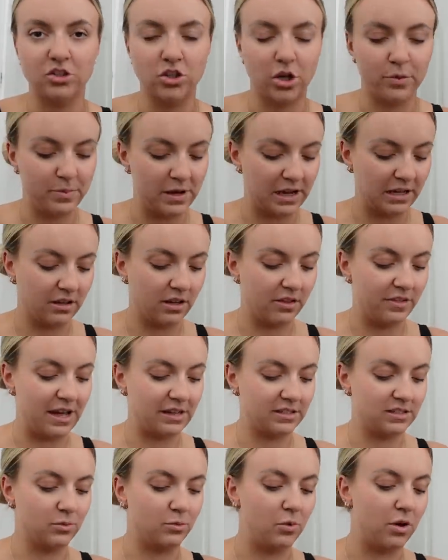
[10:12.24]
shopping that
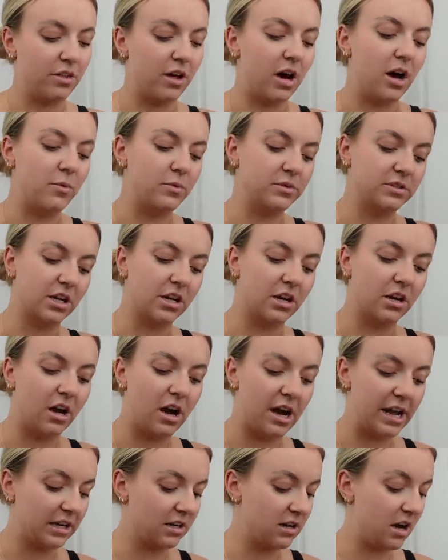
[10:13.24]
that's the one that I was going to
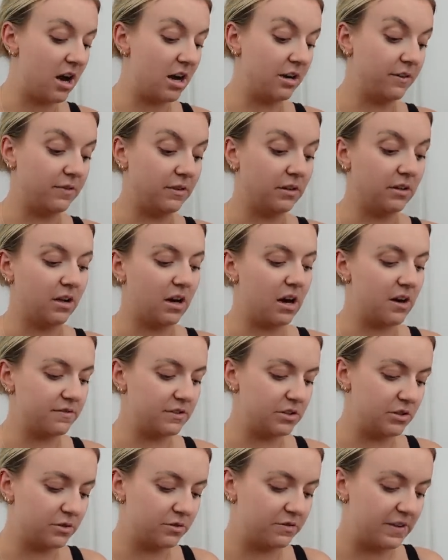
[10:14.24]
like, I'd have laughed
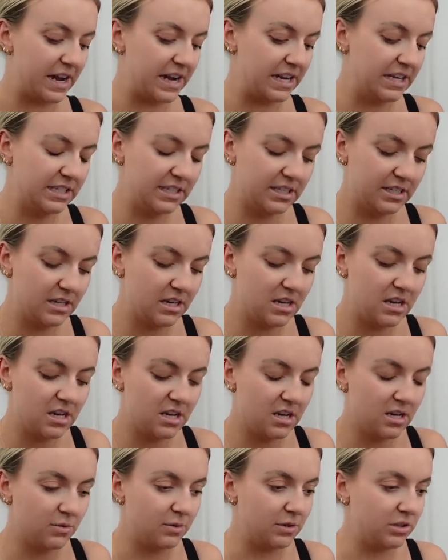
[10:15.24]
in your face,
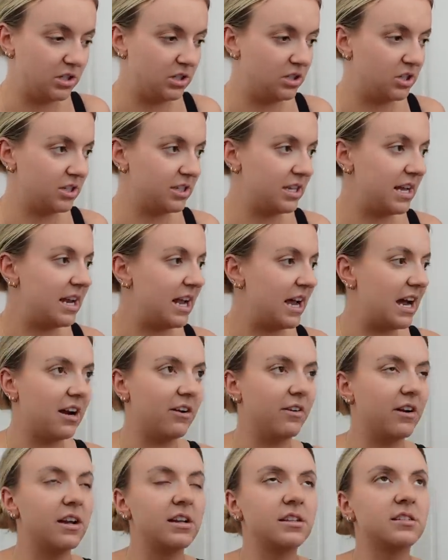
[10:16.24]
which is just
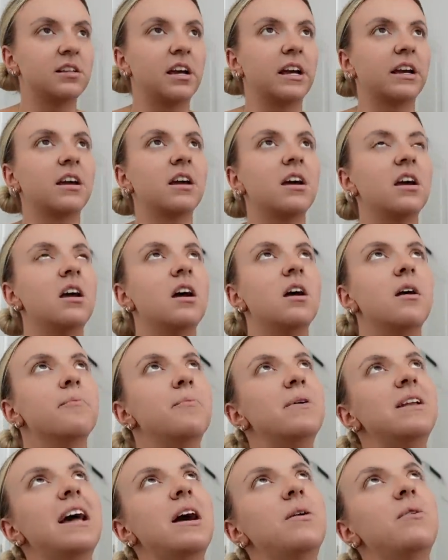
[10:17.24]
hilarious. Like,
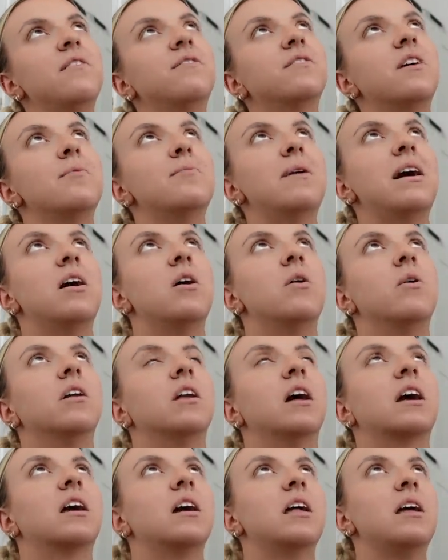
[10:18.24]
but now I've come out and
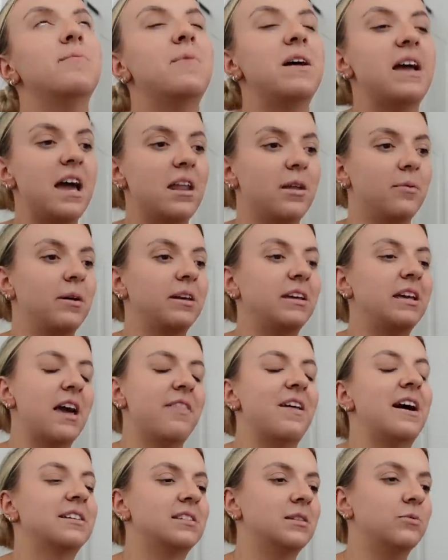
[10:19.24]
like in my head, I'm like, yeah,
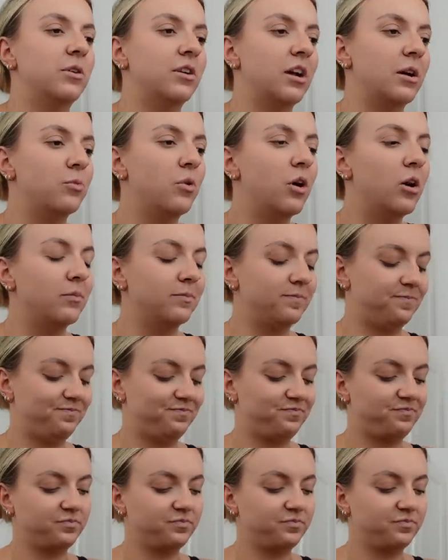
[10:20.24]
that's the one I want.